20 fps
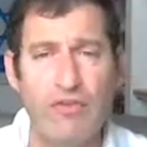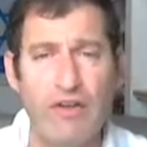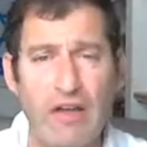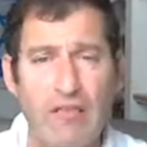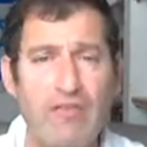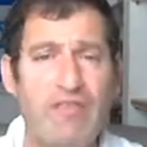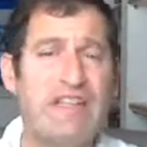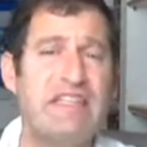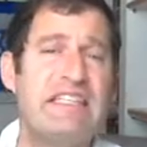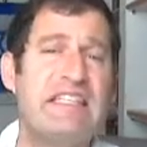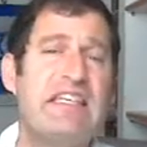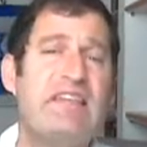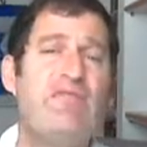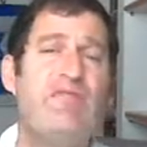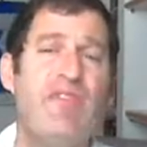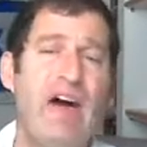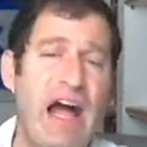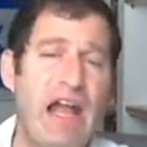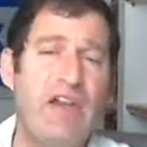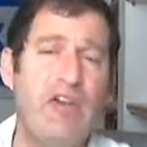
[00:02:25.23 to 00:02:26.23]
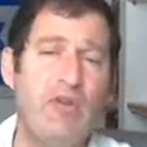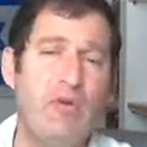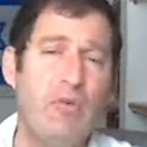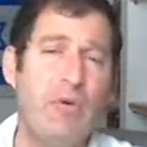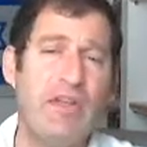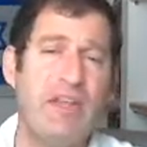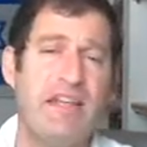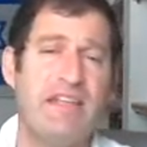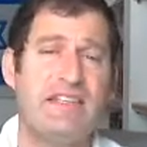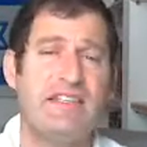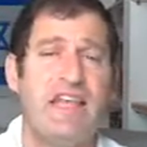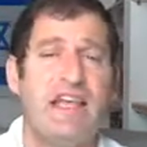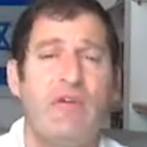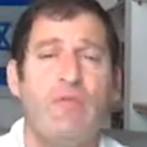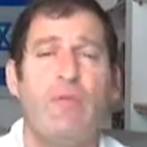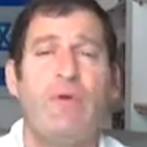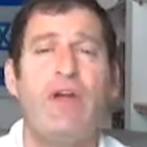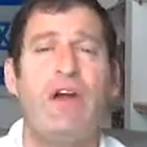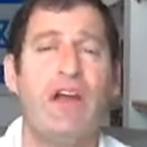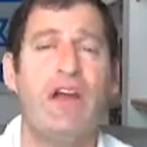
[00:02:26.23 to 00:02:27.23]
And vitzivanu, when they say
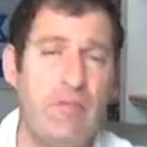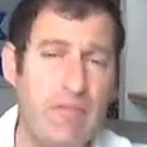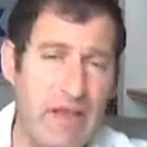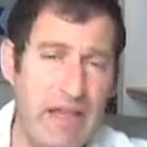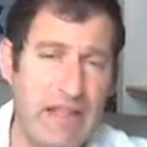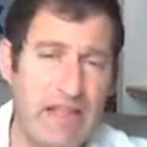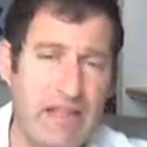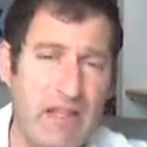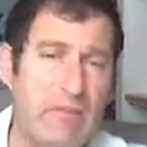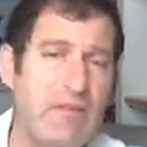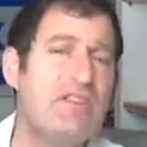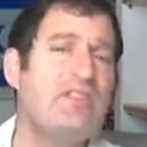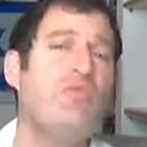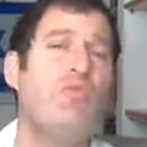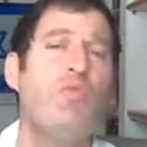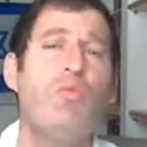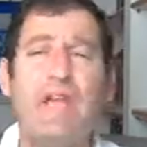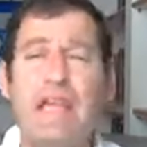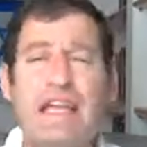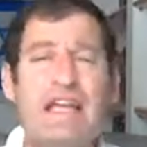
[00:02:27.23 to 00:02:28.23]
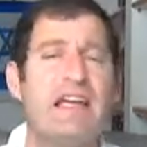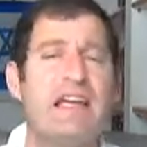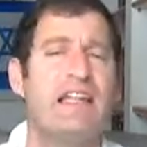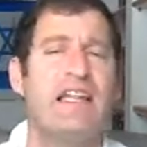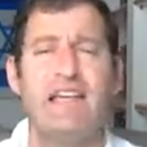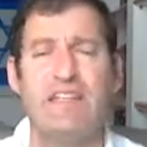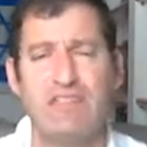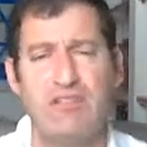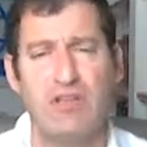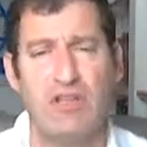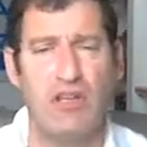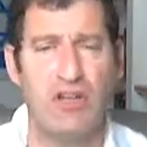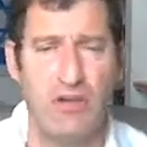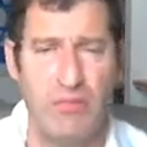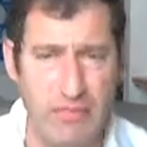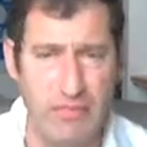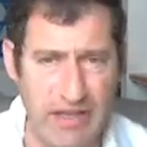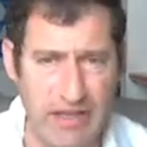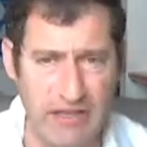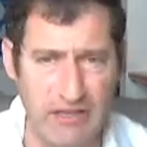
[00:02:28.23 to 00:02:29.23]
we are commanded, it means we, Klal Yisrael, are
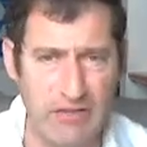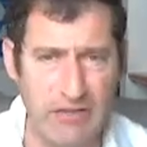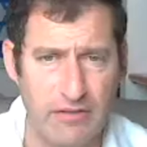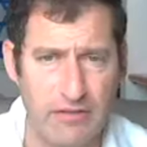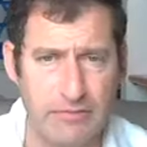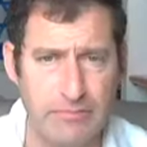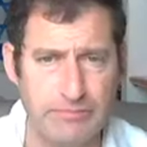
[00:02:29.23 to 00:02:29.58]
commanded.